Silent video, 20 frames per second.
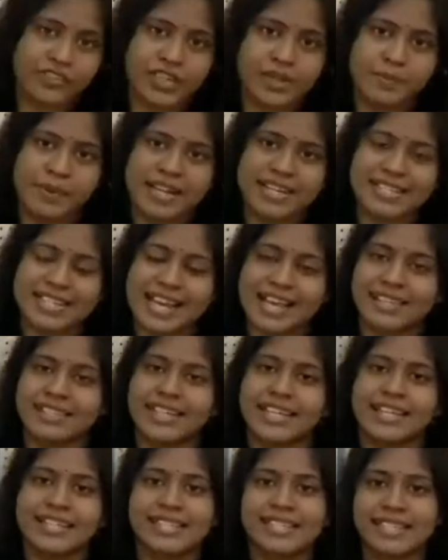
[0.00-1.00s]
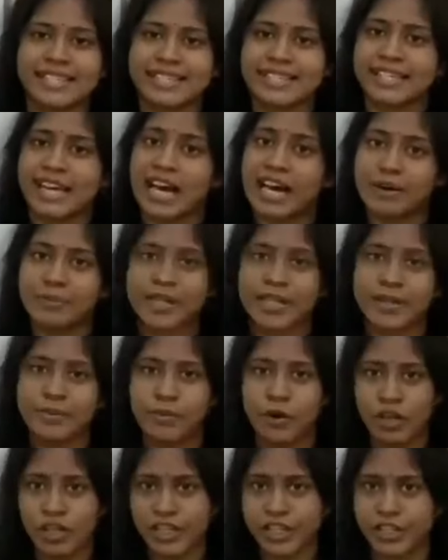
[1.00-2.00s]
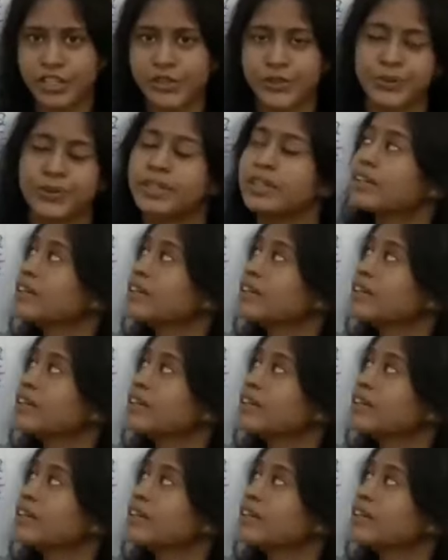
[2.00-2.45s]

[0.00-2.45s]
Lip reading: remains as a 6-carbon molecule.